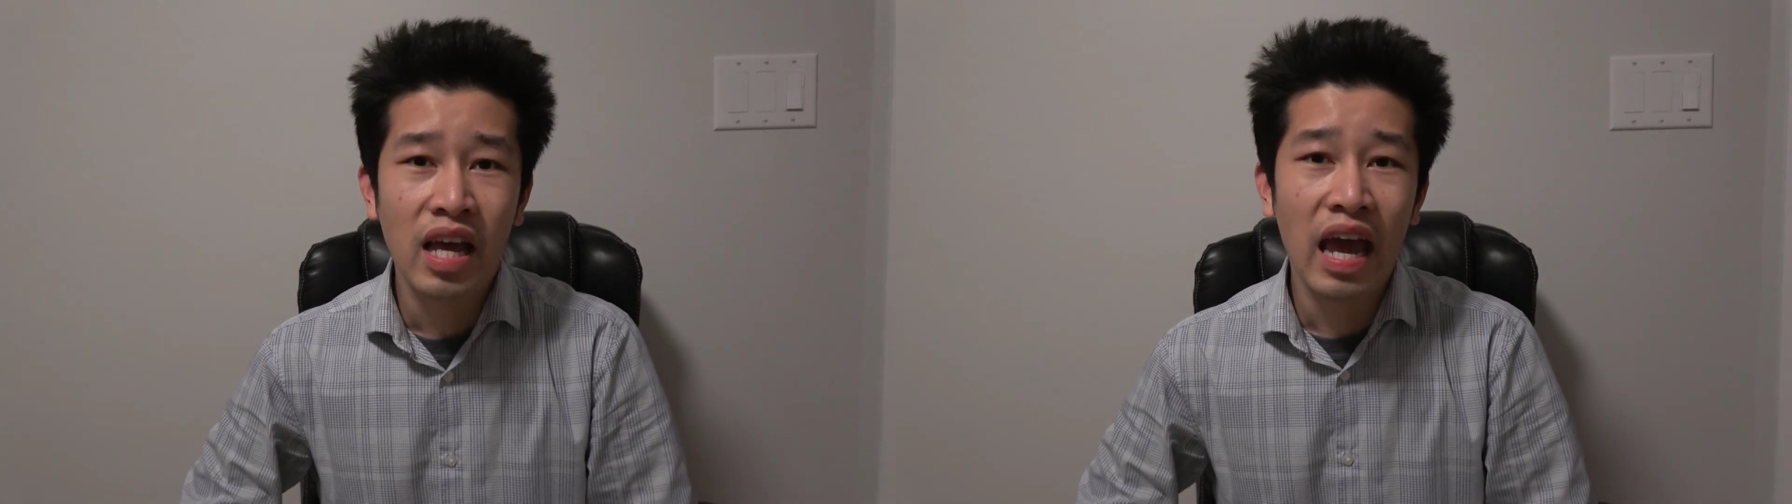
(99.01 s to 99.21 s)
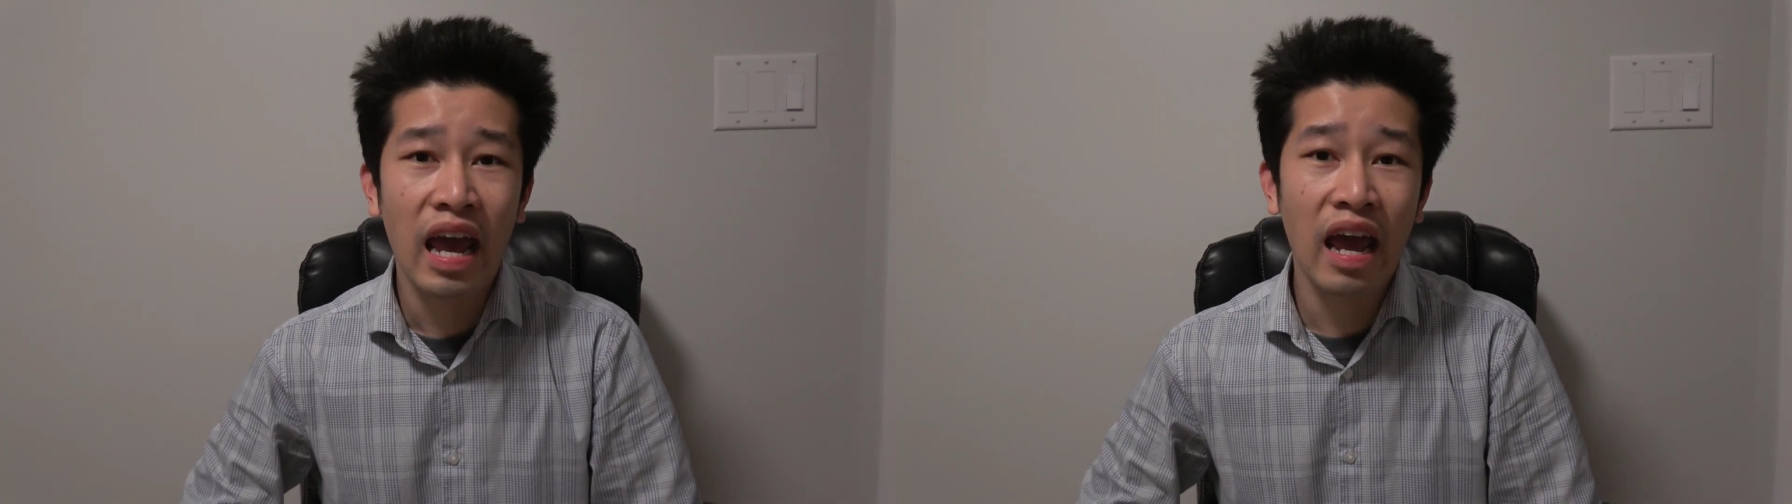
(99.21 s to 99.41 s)

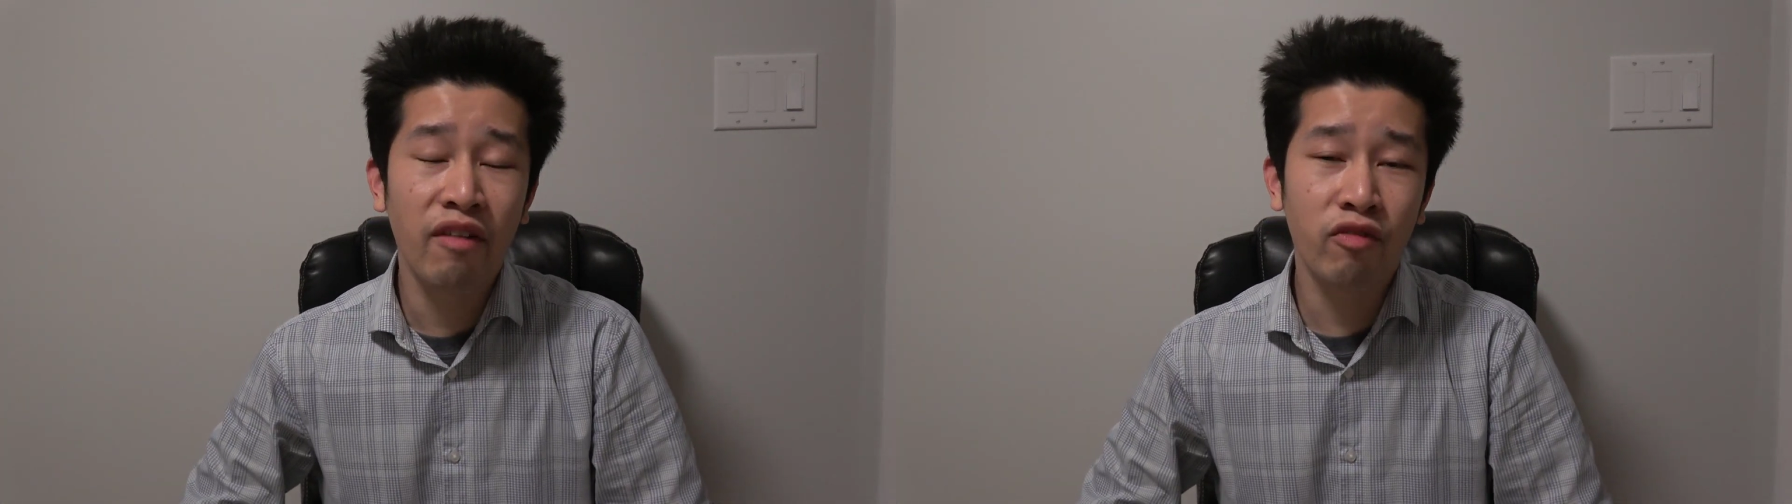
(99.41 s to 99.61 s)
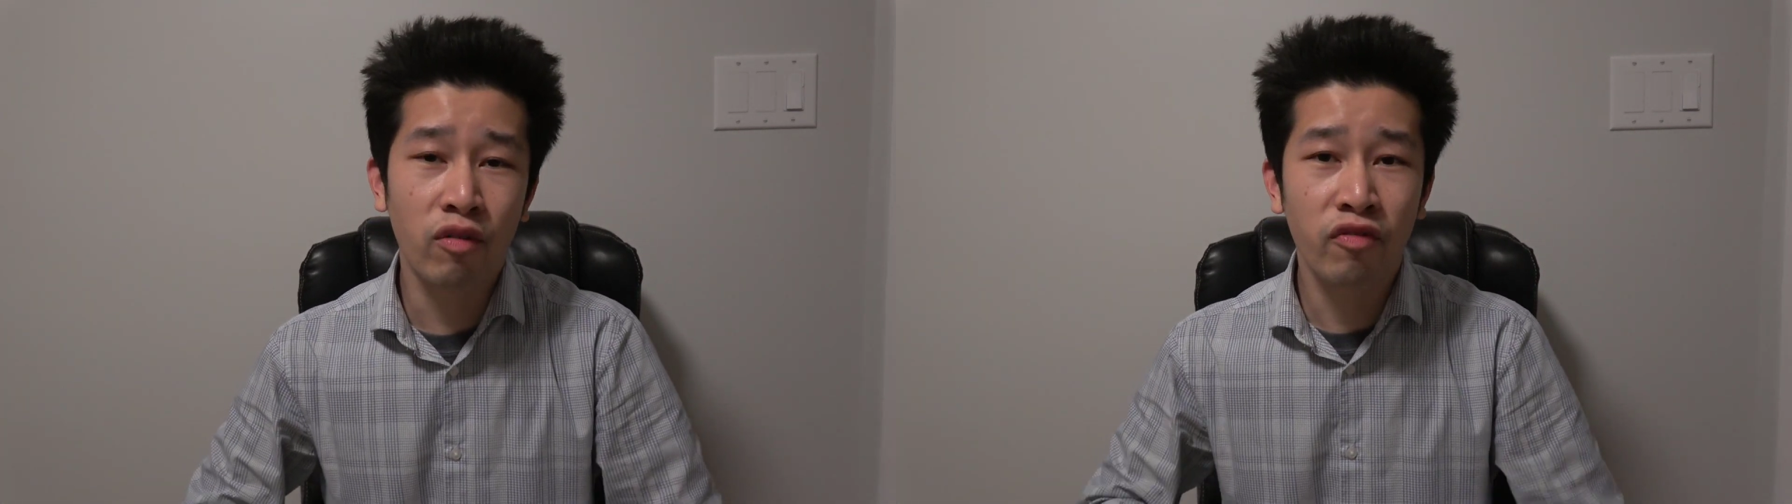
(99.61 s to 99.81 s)
and
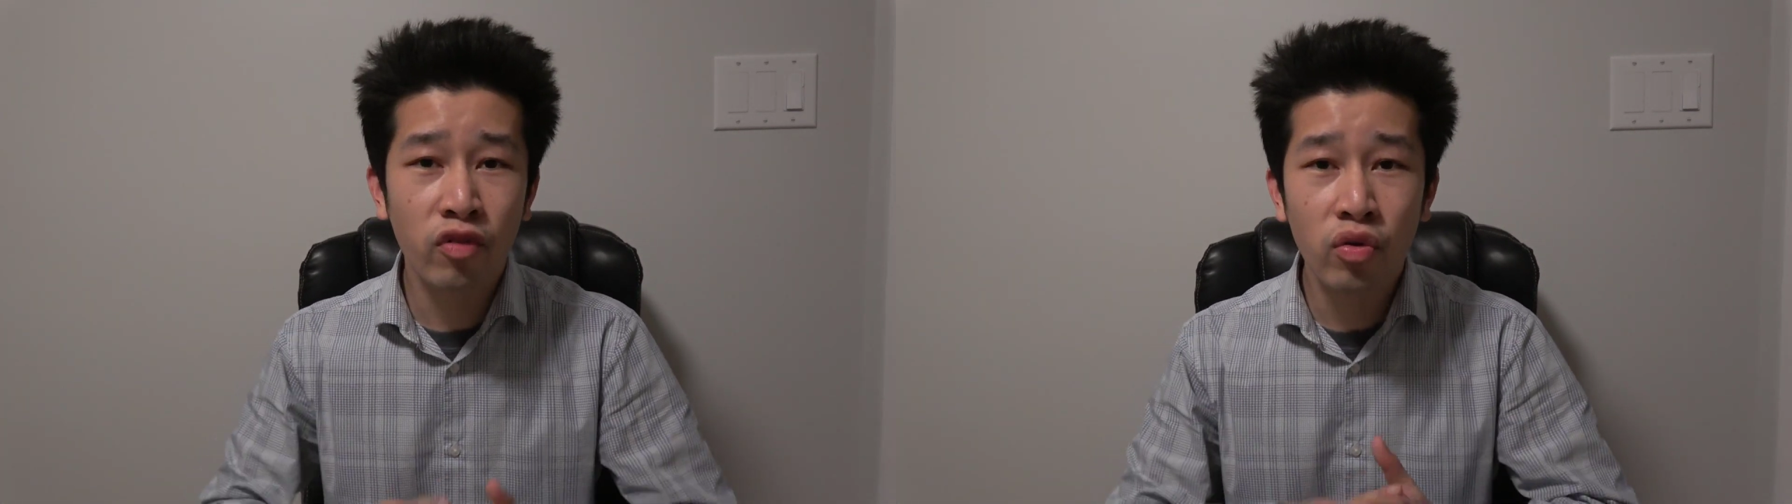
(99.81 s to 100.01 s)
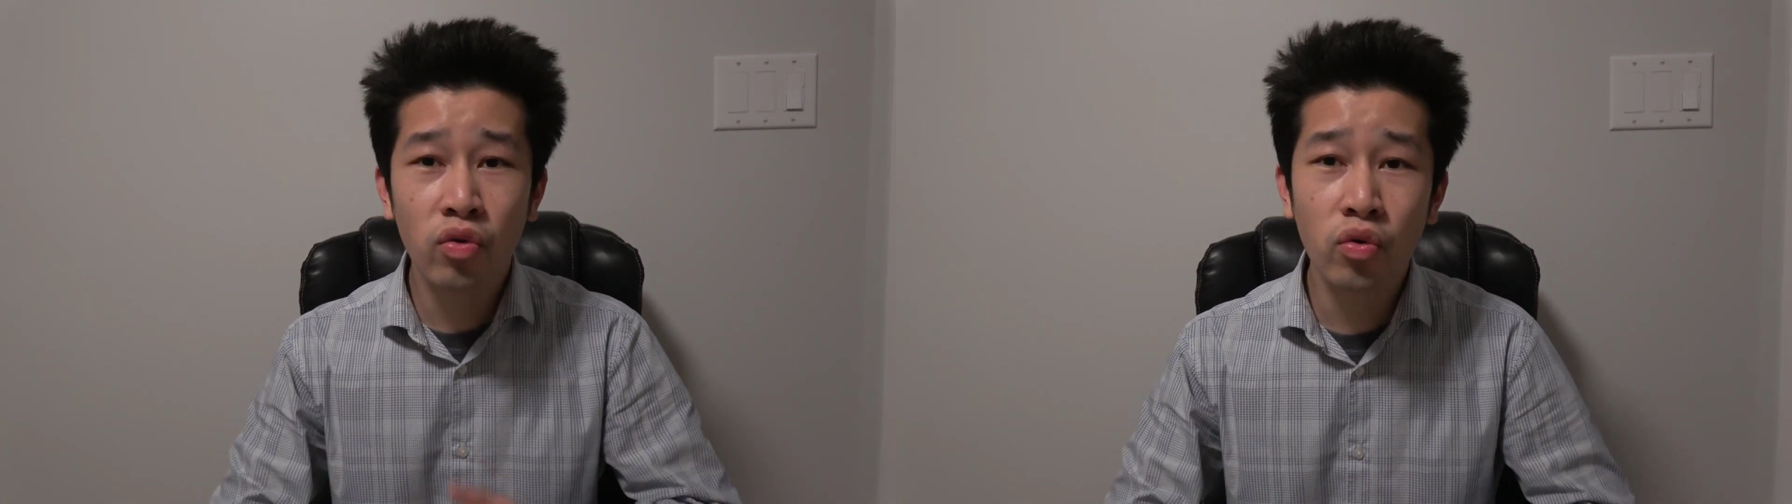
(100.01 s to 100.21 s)
for
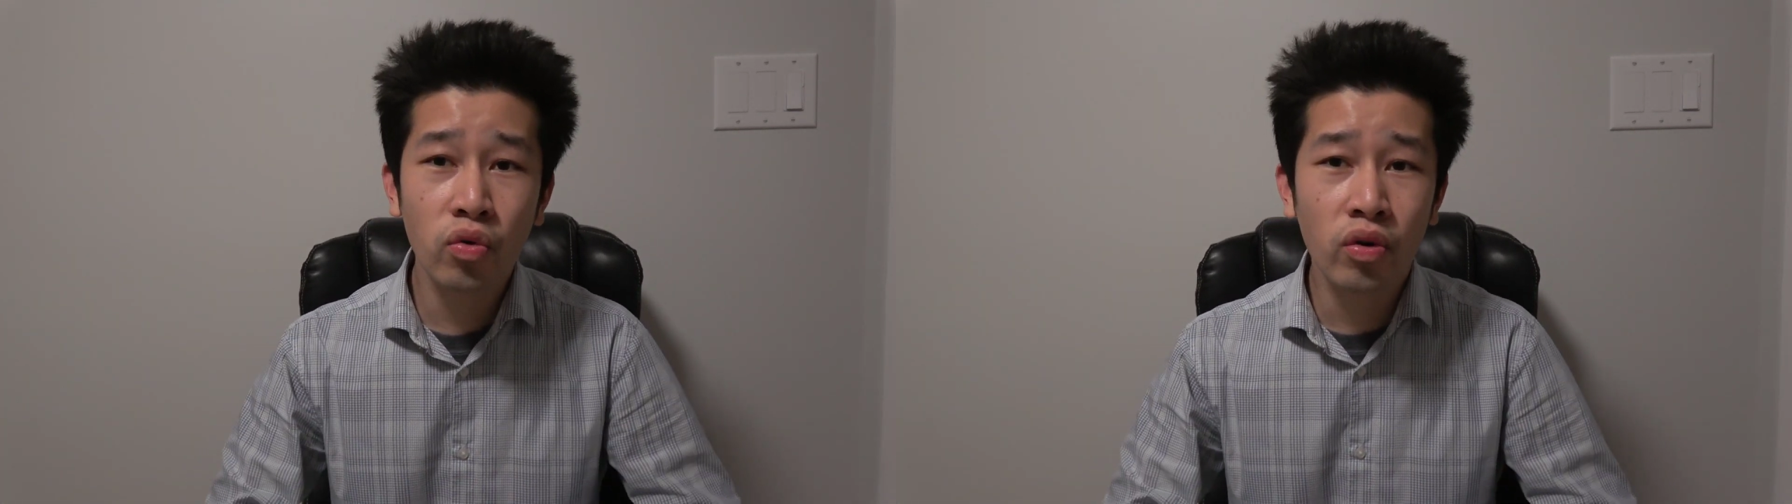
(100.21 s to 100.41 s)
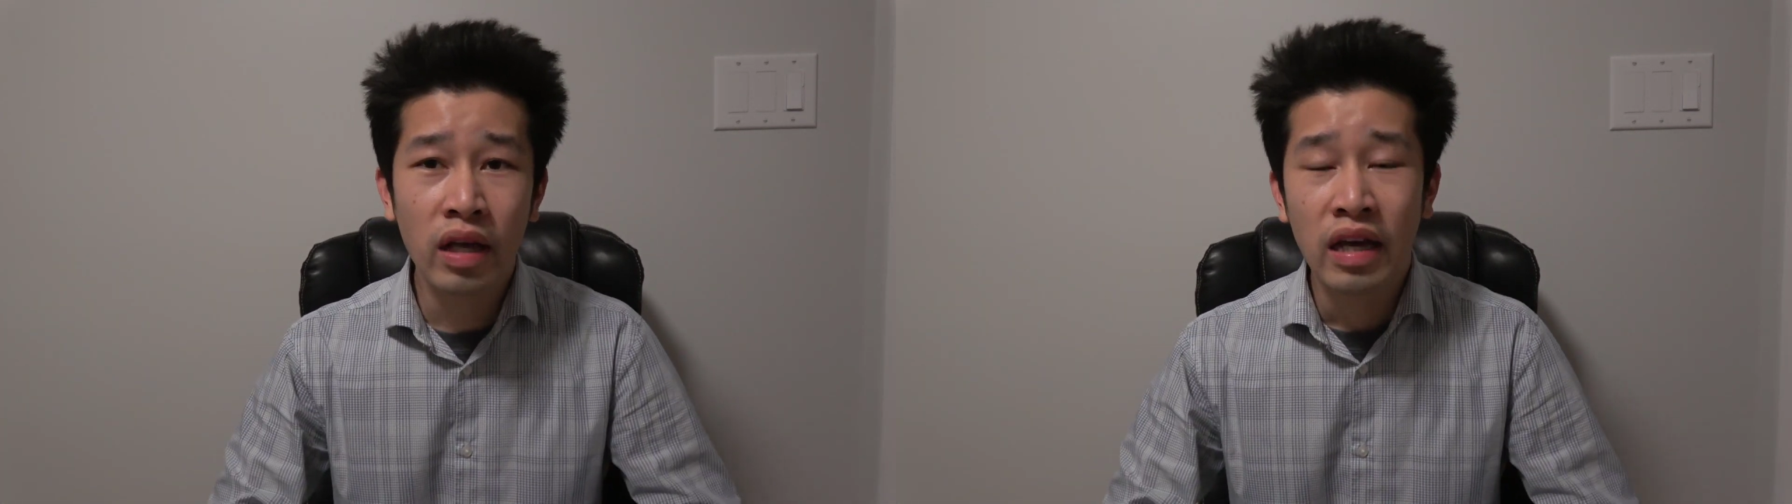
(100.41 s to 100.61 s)

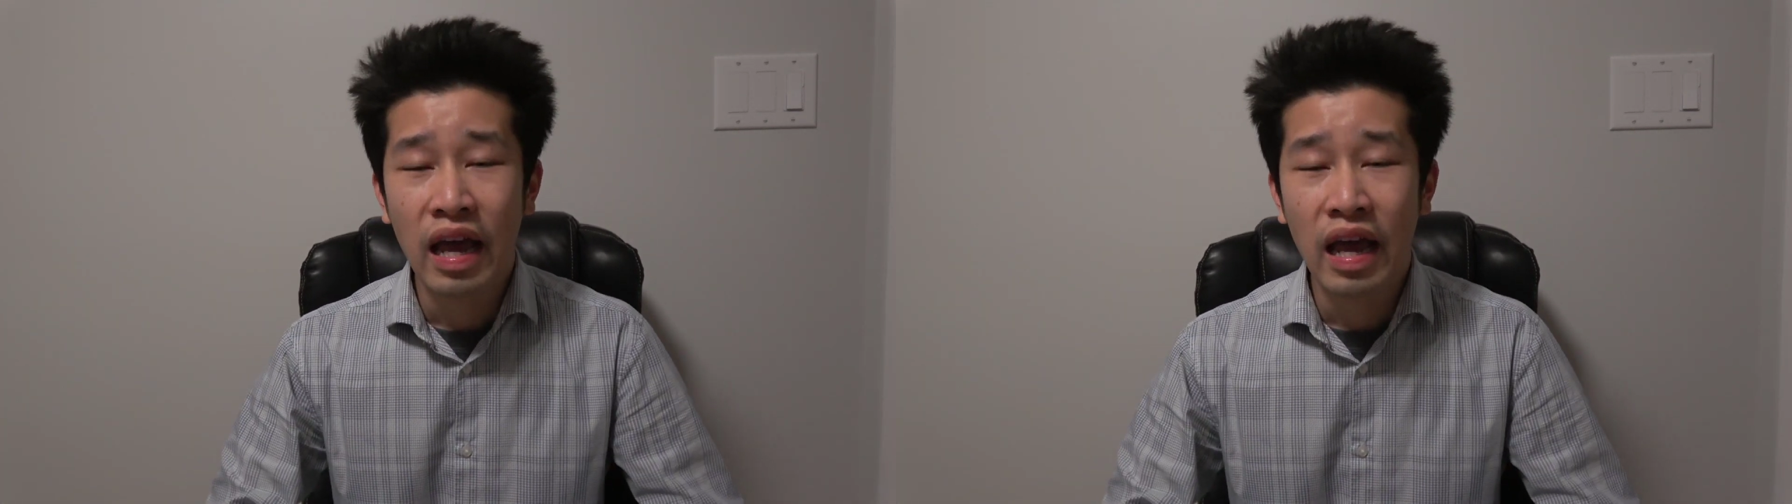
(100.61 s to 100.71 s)
food